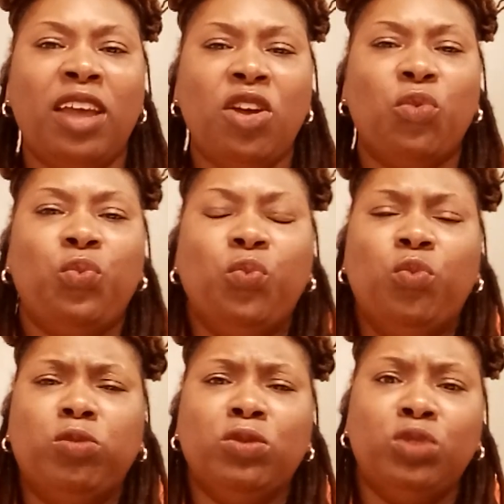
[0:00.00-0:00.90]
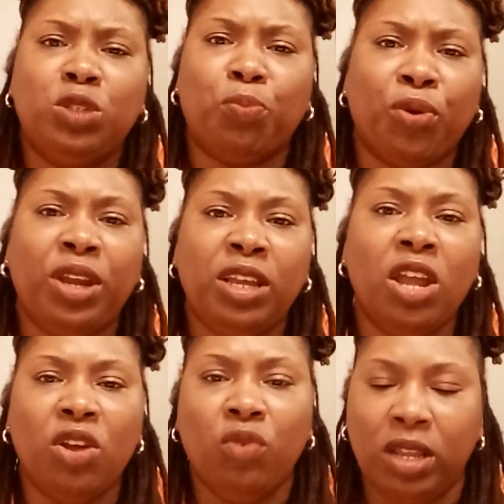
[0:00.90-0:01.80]
that
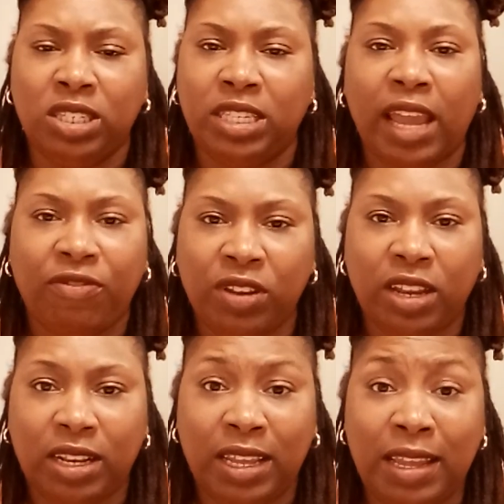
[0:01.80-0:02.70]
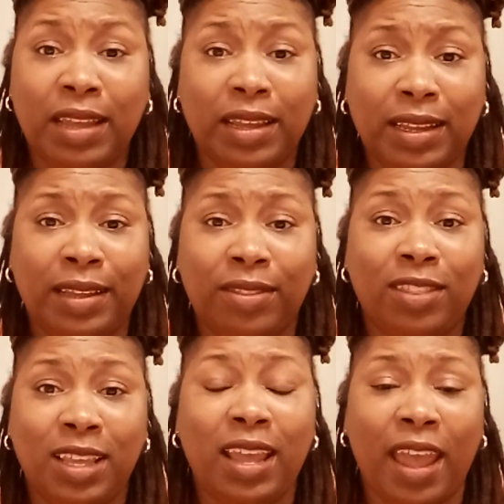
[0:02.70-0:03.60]
spring is definitely in
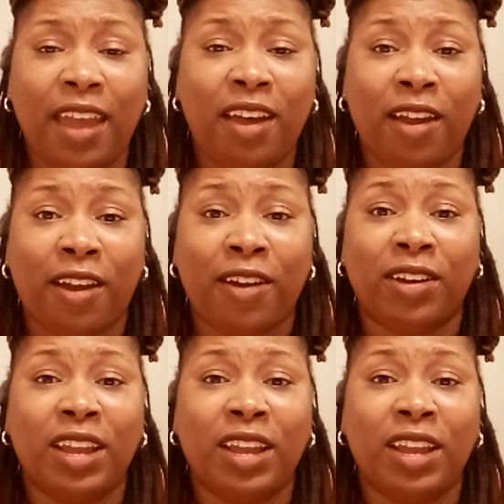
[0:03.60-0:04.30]
the air.